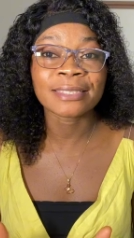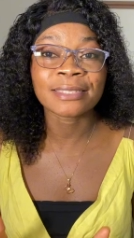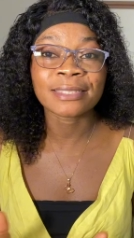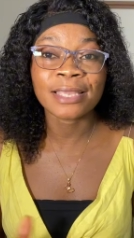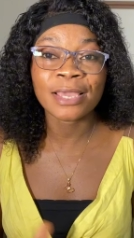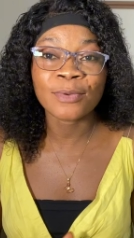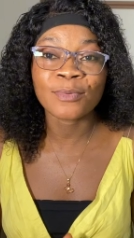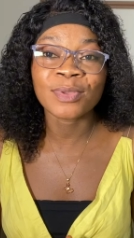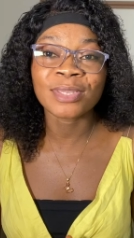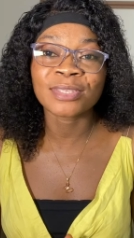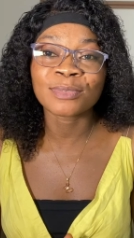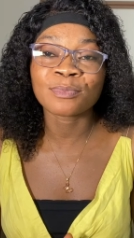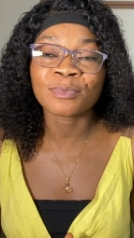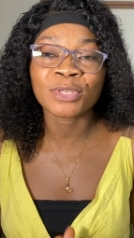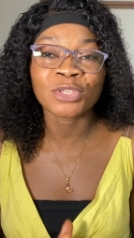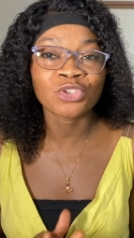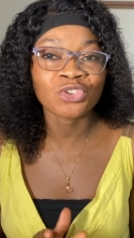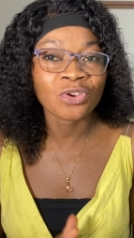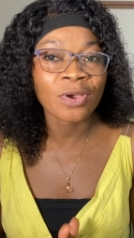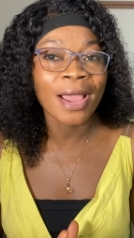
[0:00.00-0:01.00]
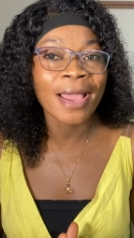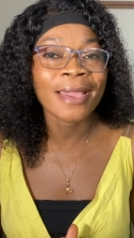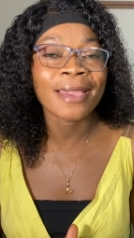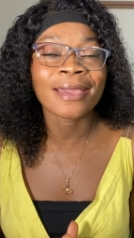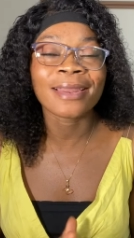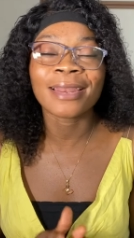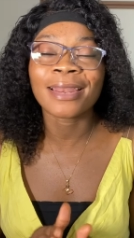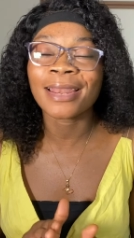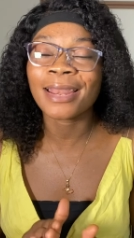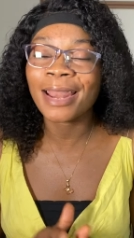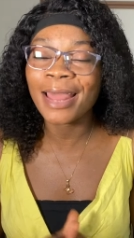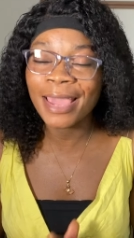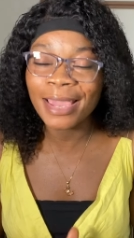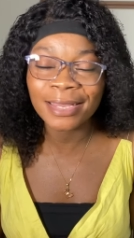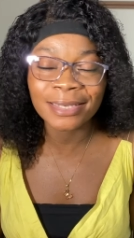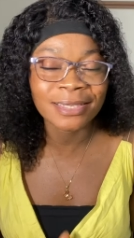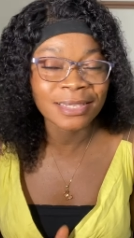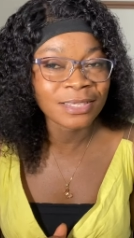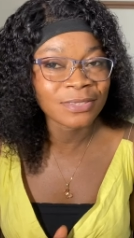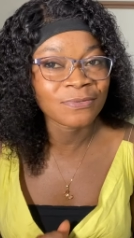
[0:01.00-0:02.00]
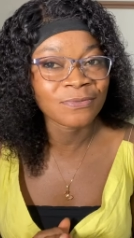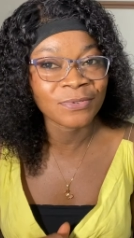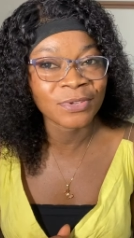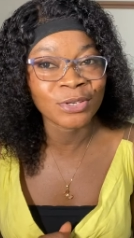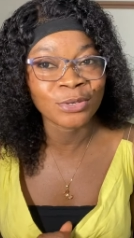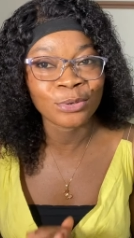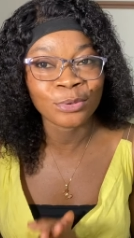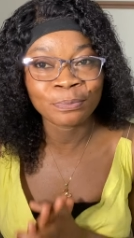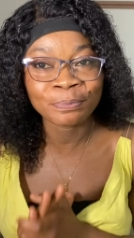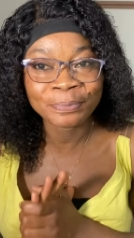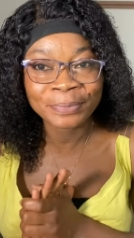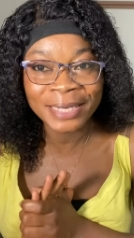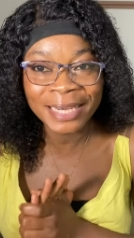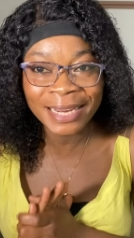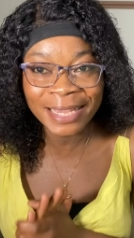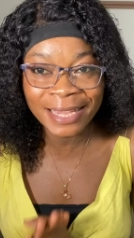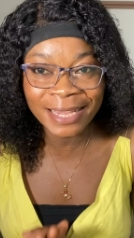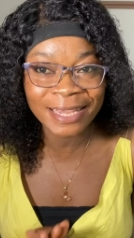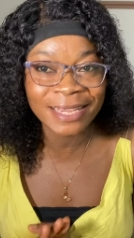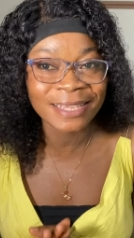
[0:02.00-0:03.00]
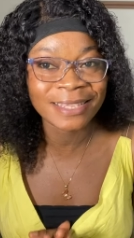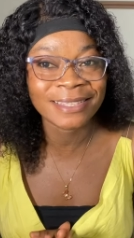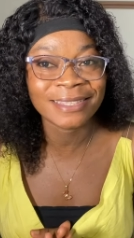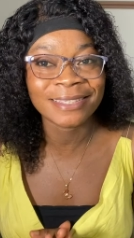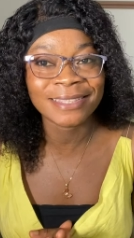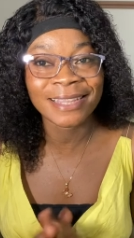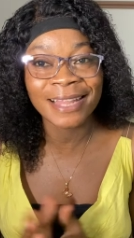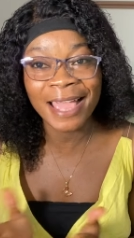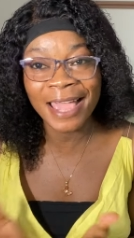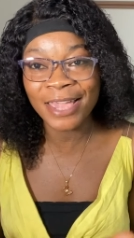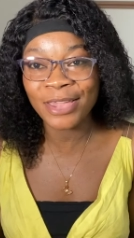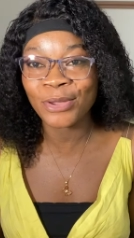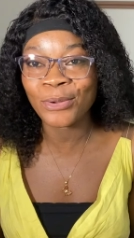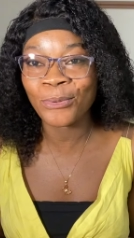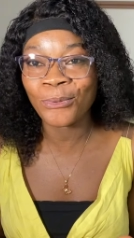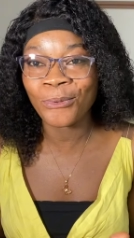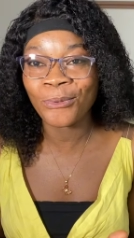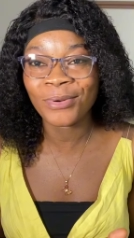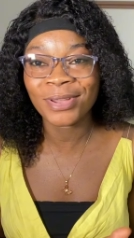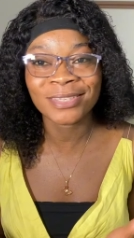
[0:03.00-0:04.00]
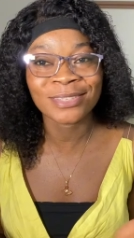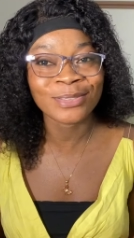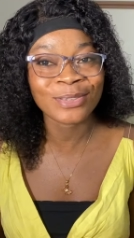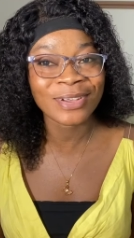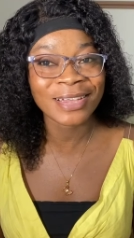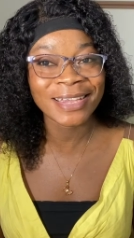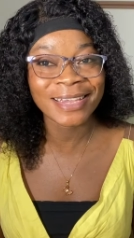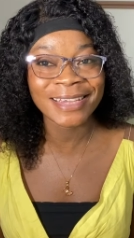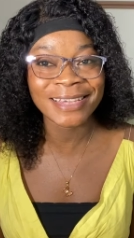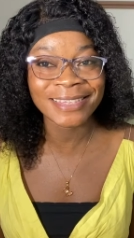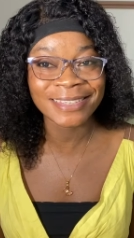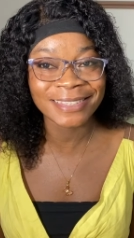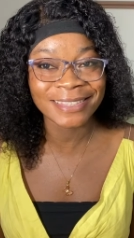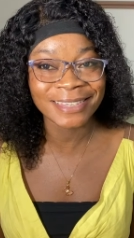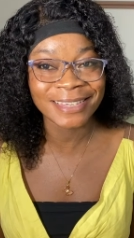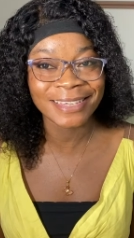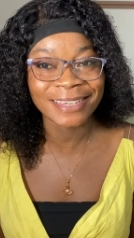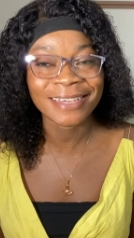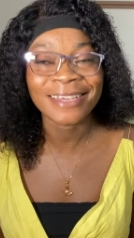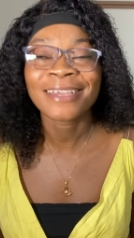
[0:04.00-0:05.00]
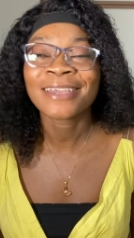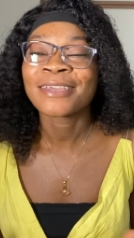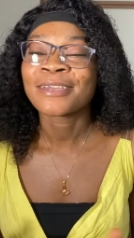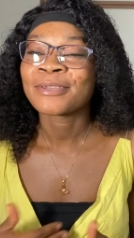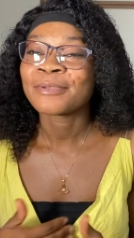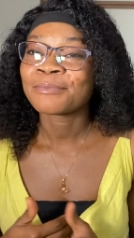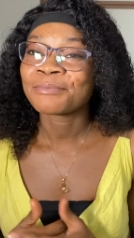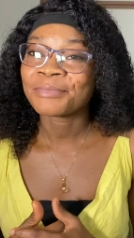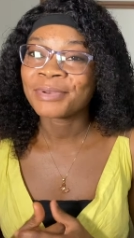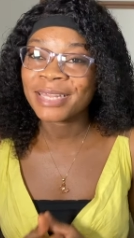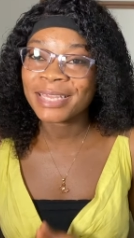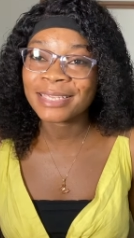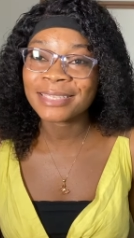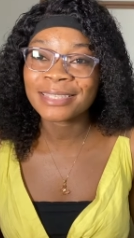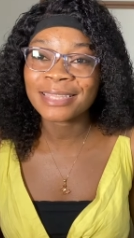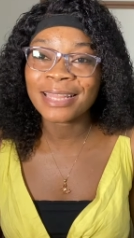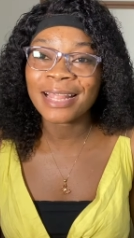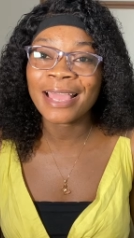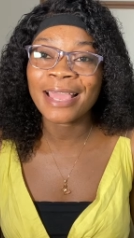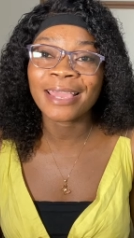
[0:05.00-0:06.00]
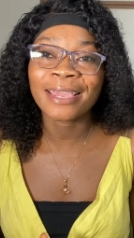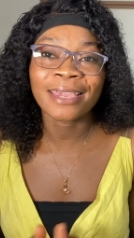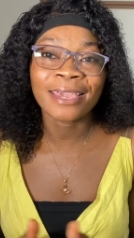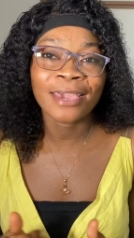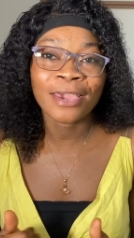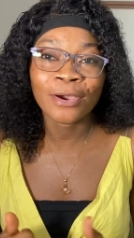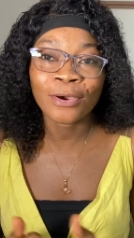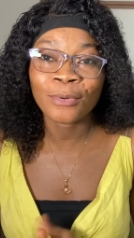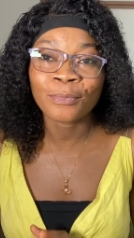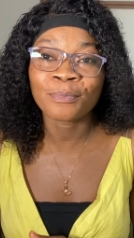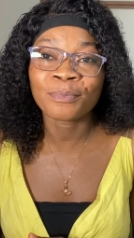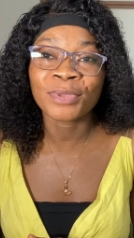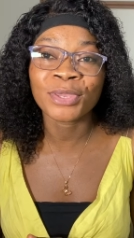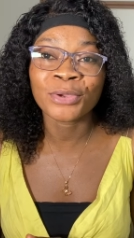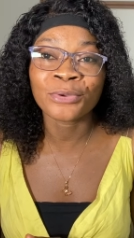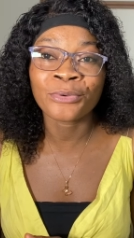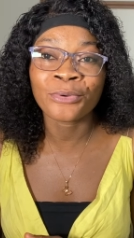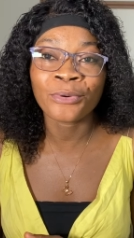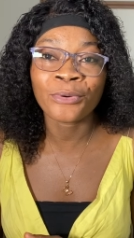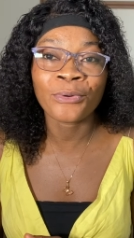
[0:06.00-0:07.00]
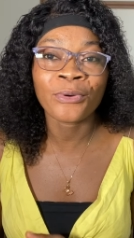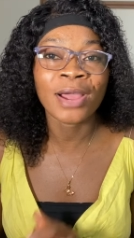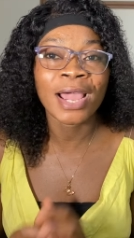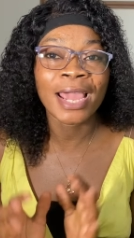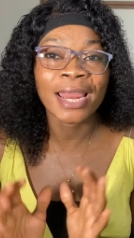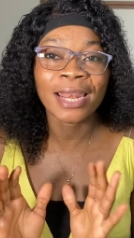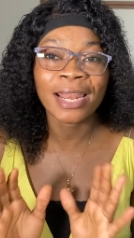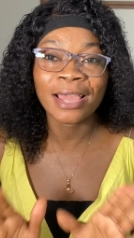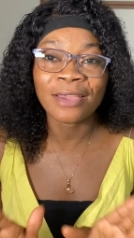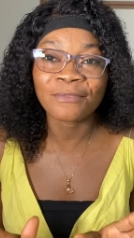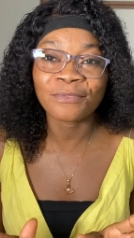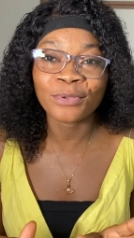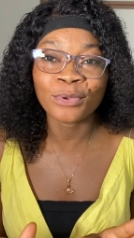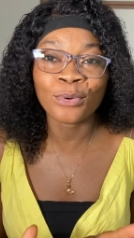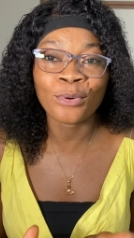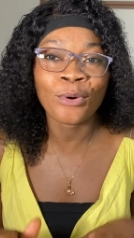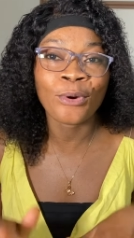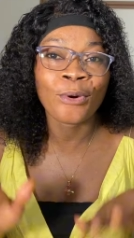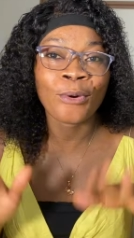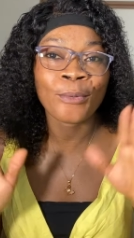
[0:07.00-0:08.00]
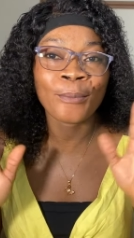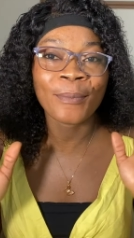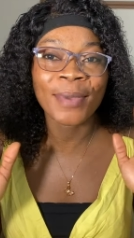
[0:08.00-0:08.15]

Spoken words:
stay with me. Try and like this video, please. Like, oh, it's not easy. Please like, help me grow. I love you all.